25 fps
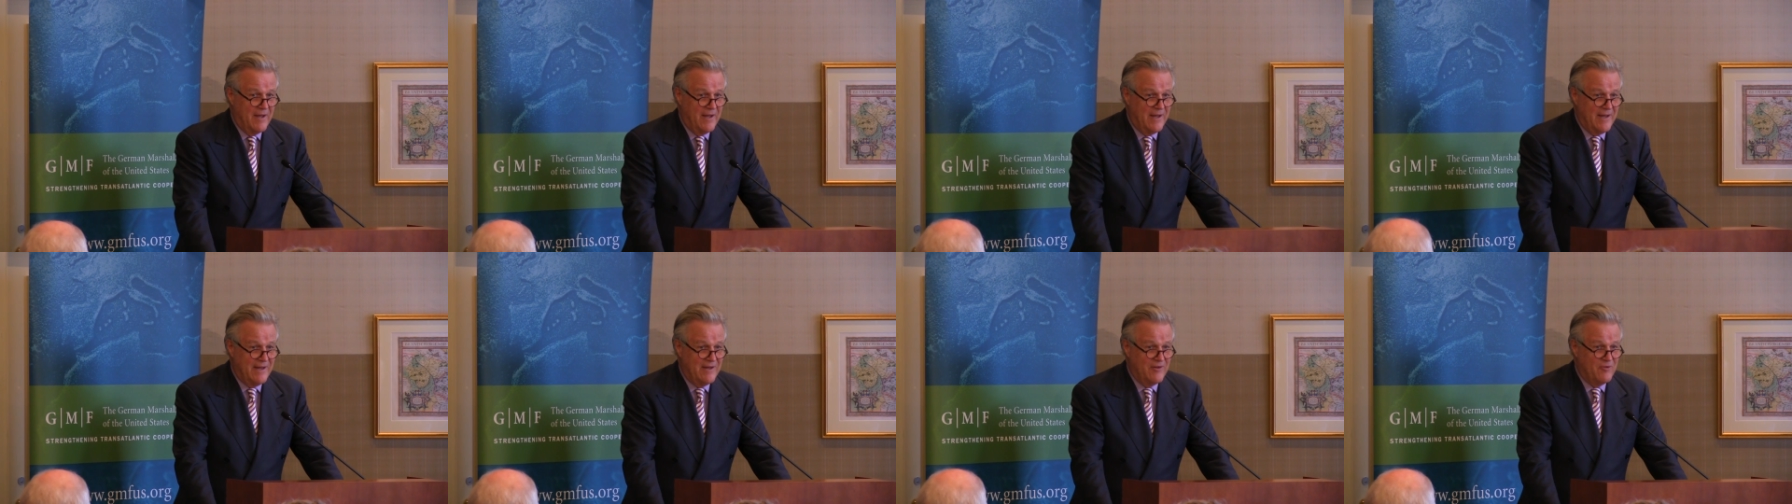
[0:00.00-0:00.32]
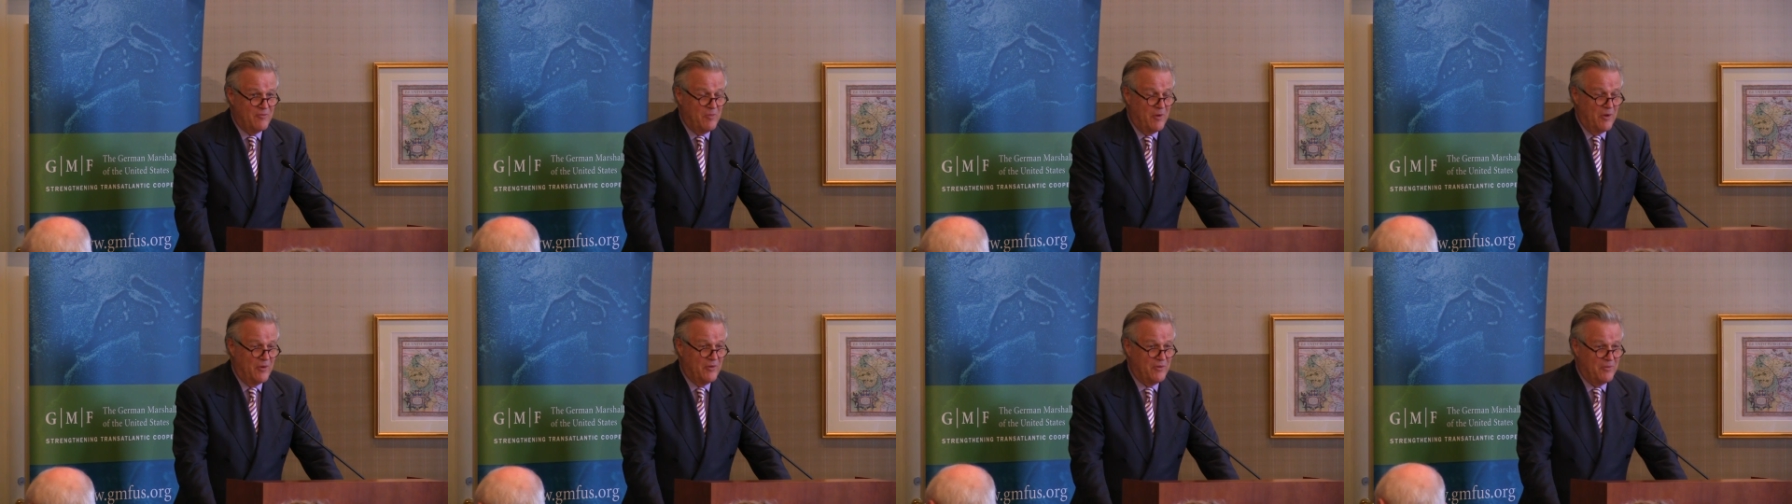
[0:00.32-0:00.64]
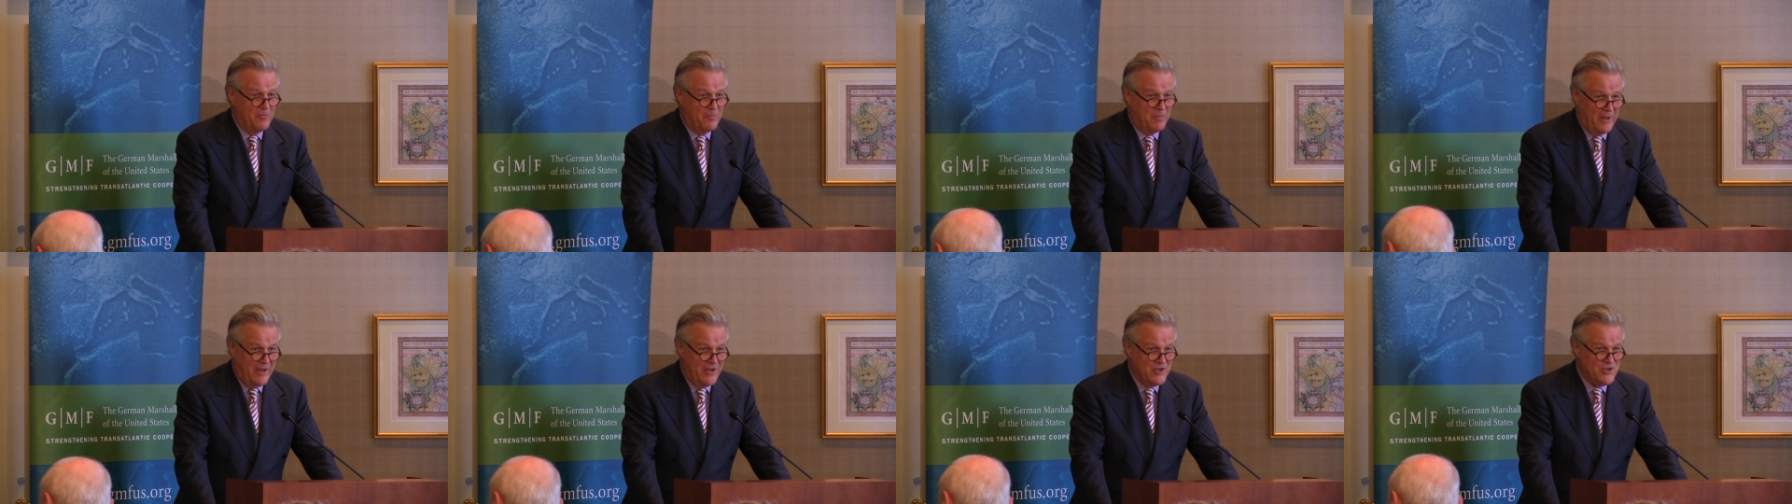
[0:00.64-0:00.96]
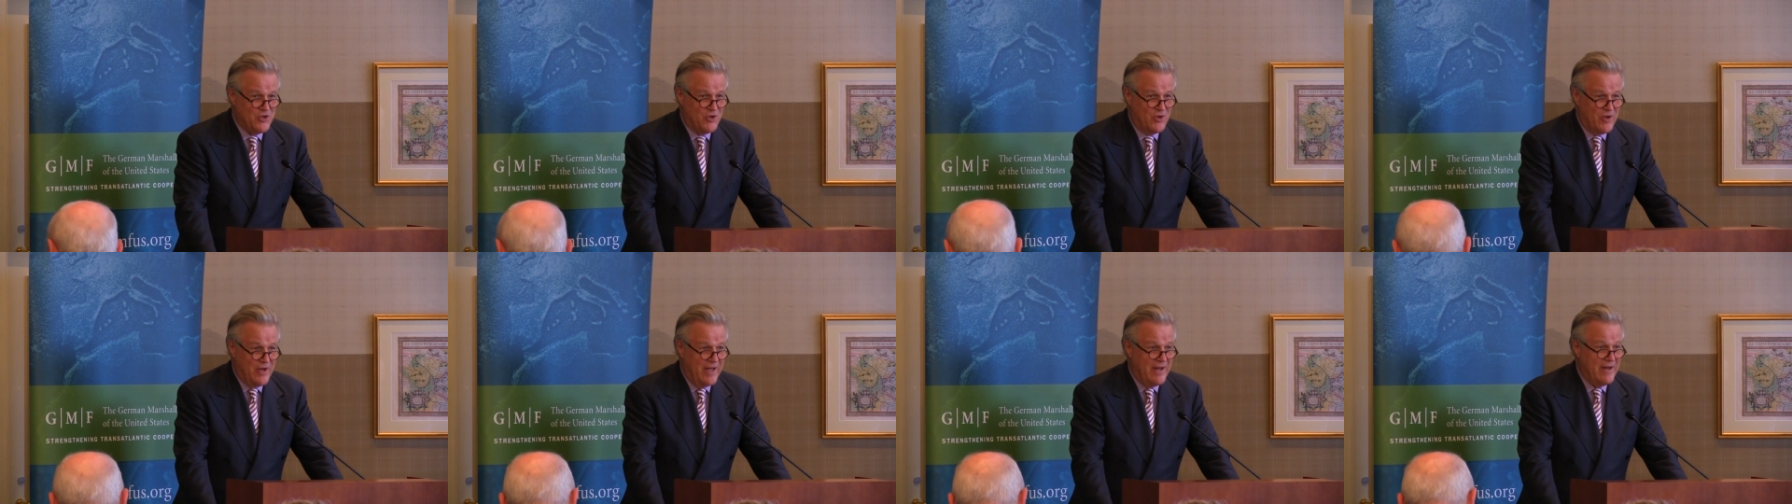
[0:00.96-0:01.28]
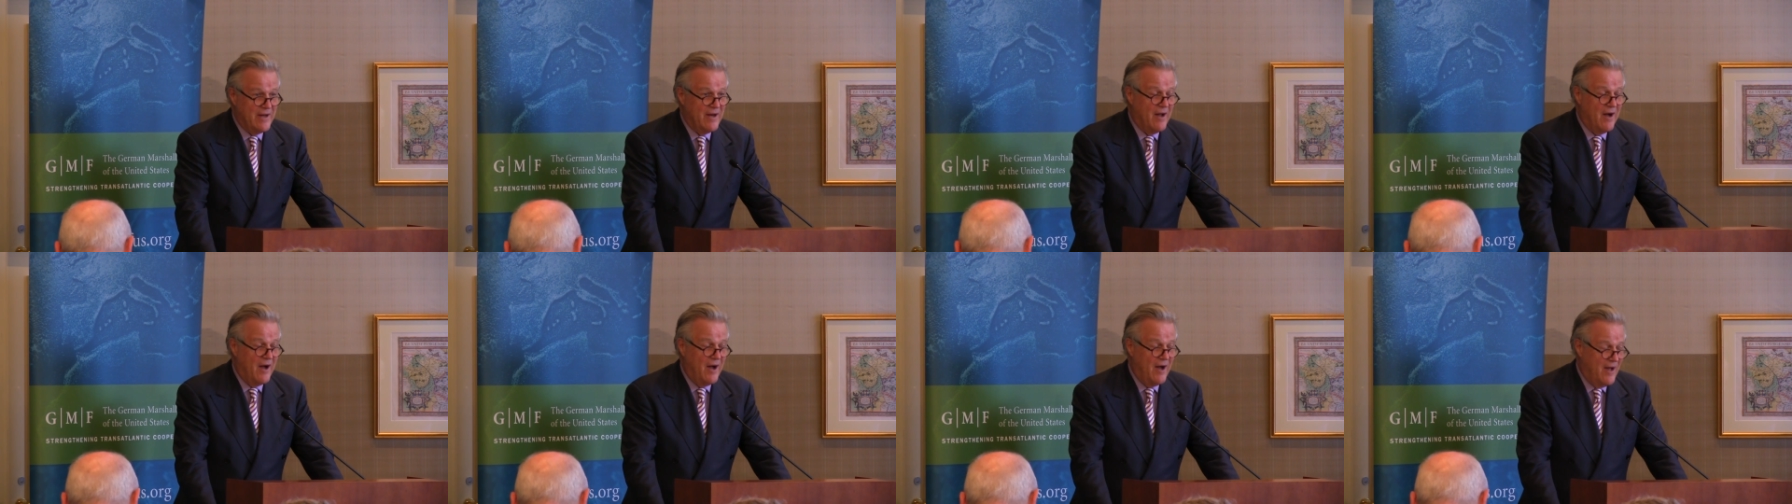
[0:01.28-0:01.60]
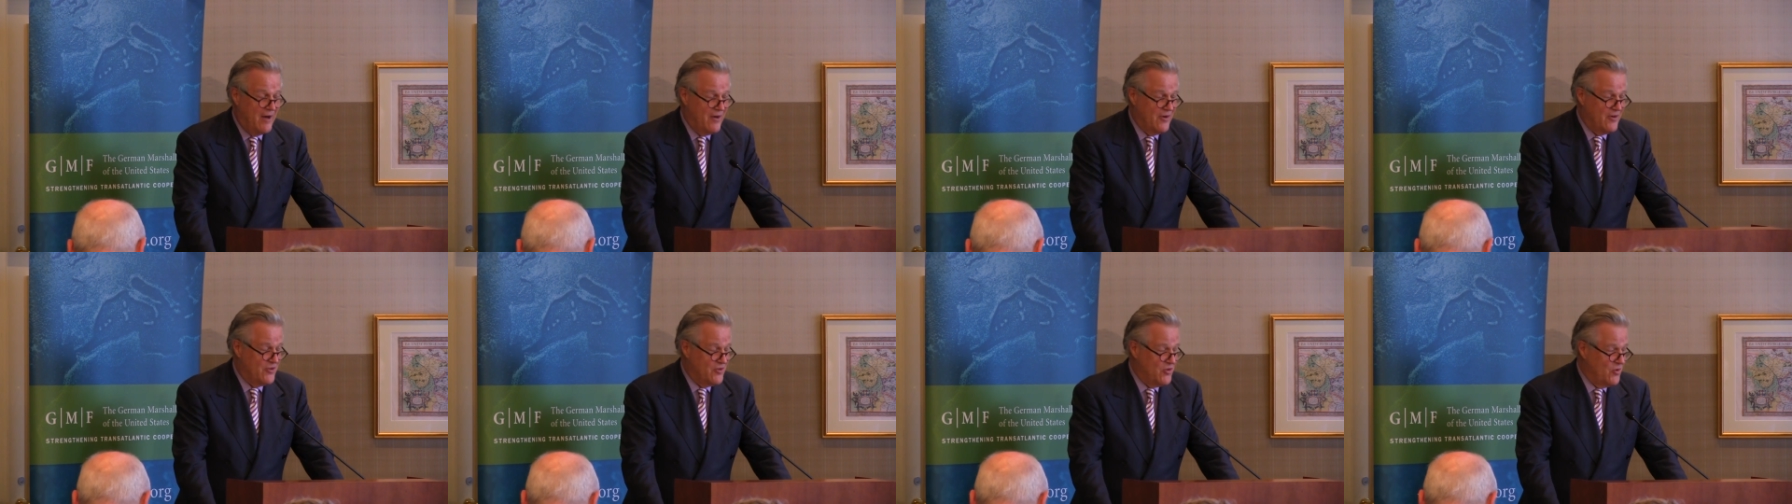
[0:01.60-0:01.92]
it is both a pleasure and an
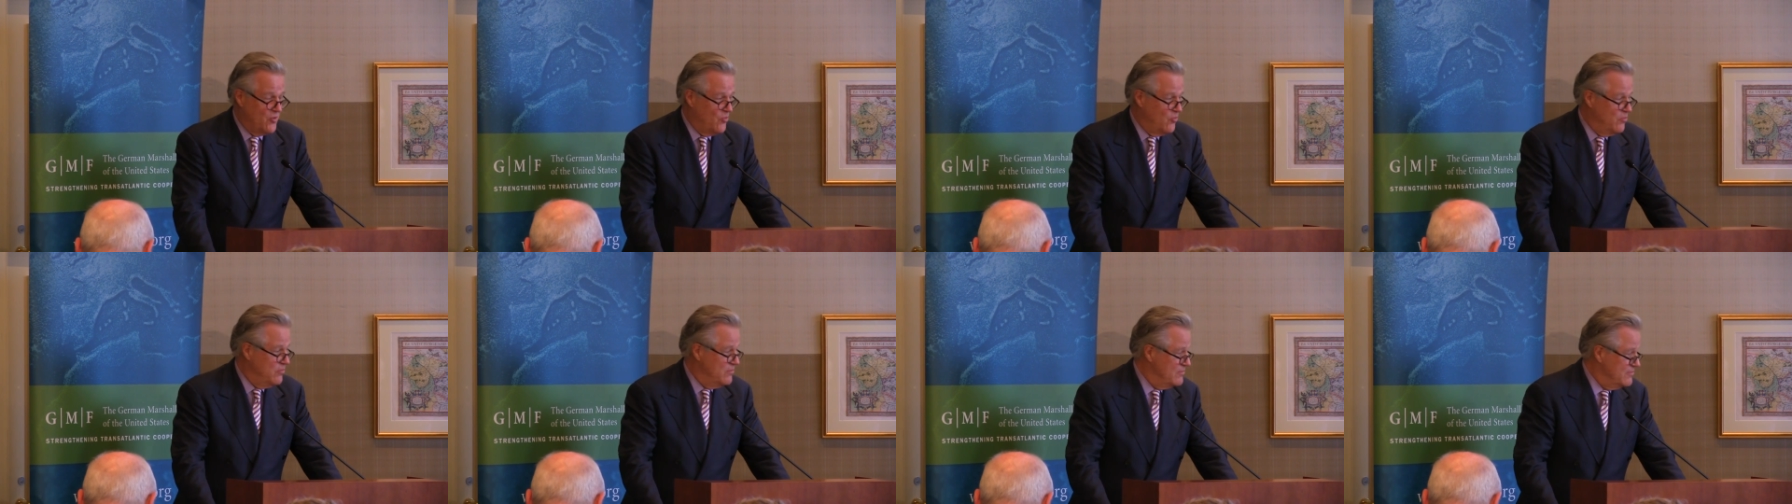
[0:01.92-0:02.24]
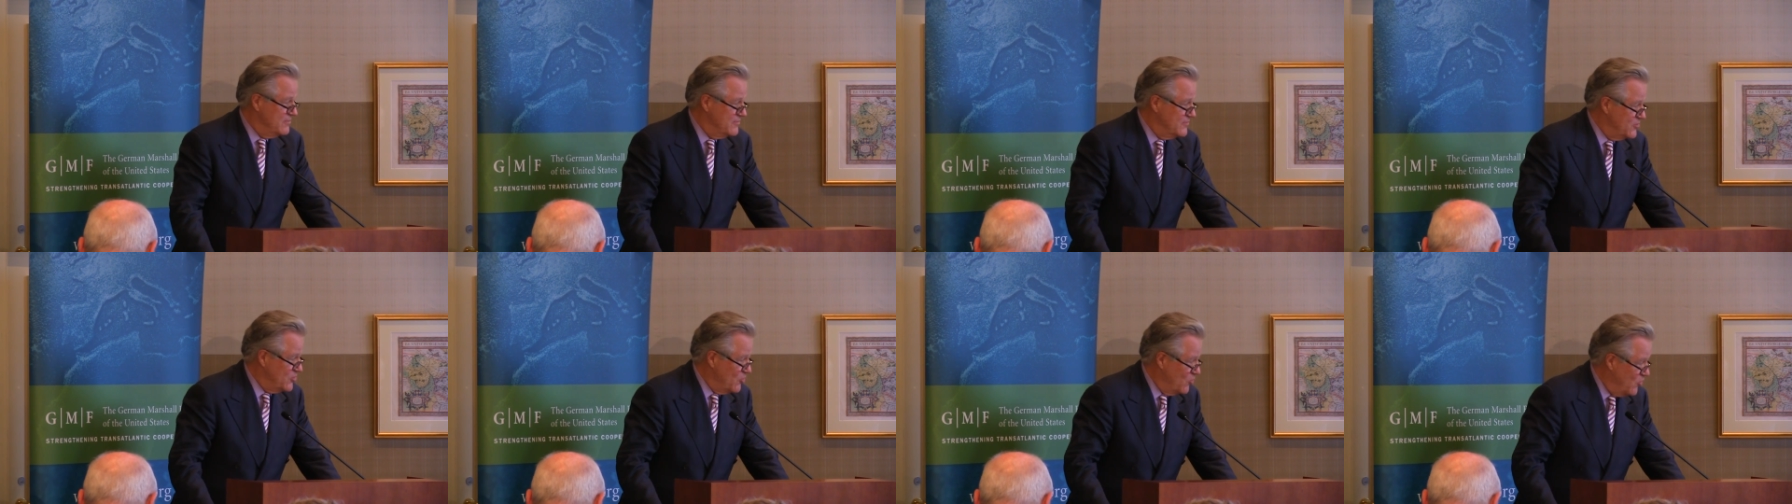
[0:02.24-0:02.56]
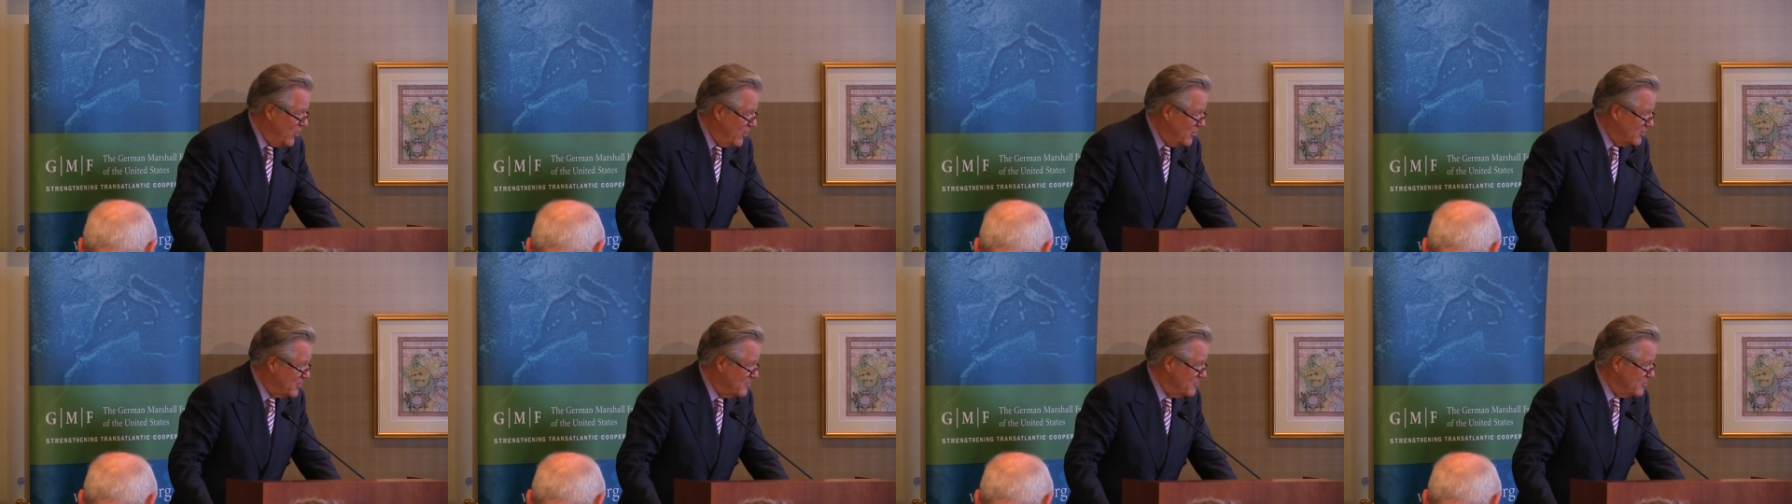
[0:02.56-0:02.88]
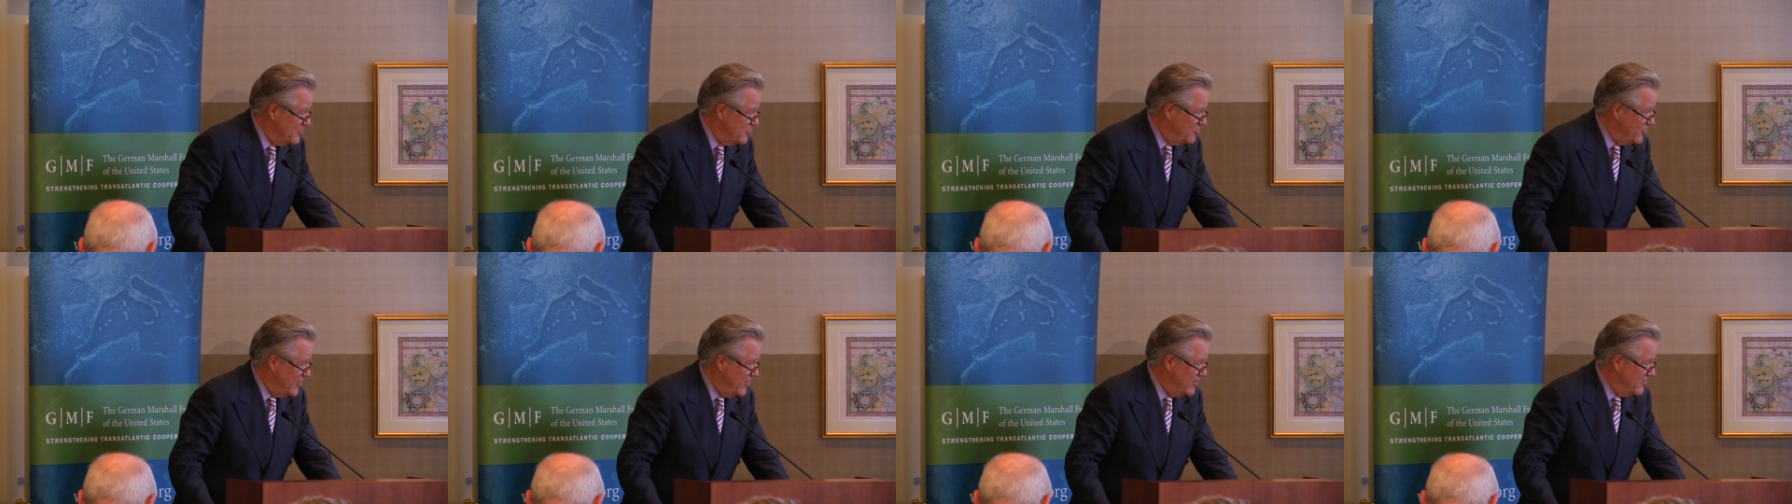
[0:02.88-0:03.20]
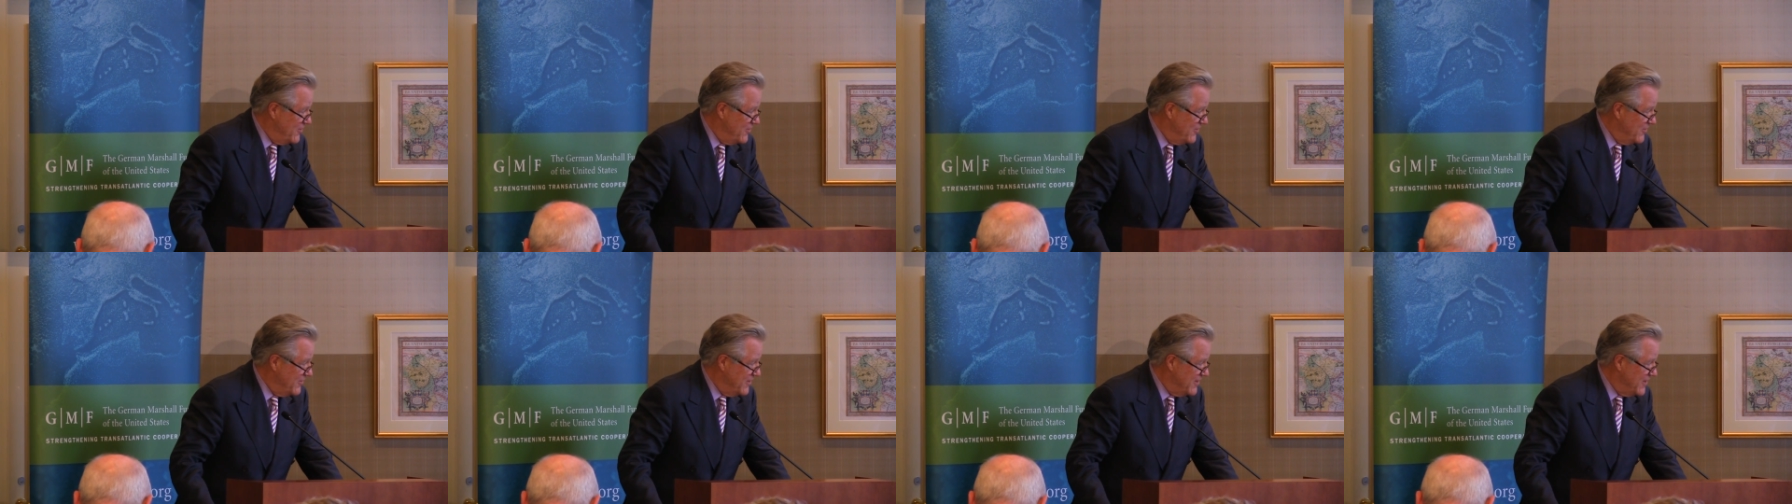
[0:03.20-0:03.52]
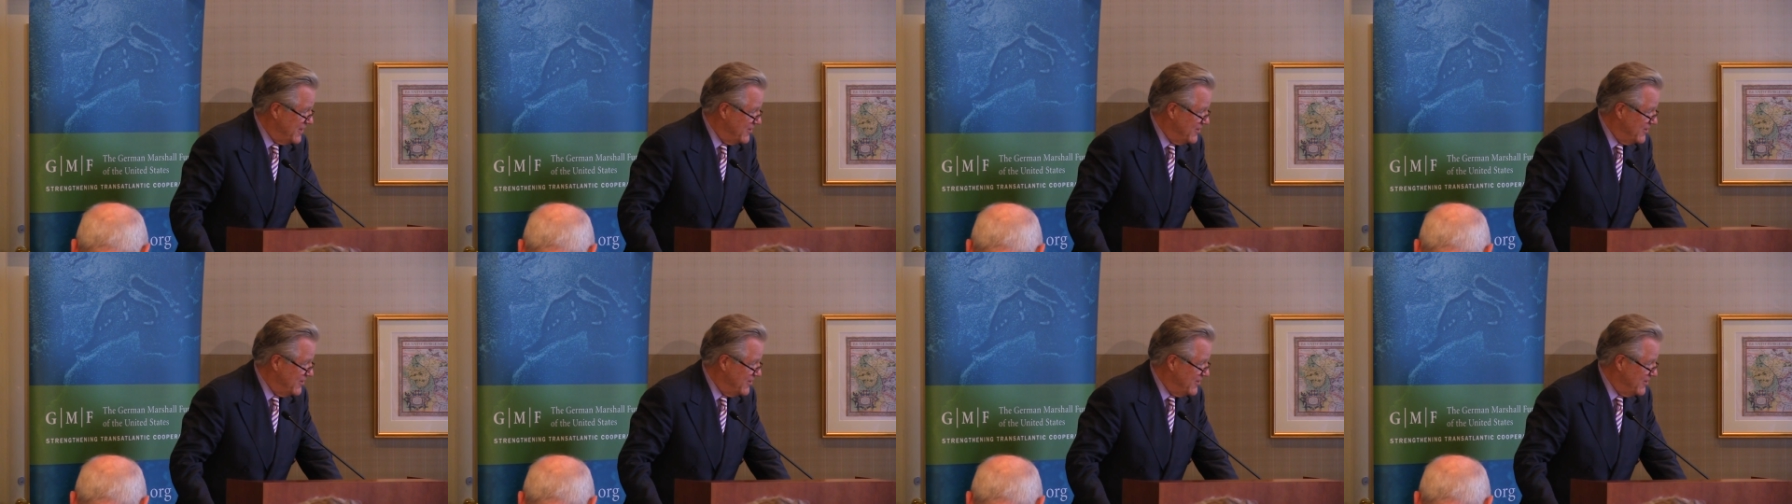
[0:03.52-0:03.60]
honor to welcome the senator.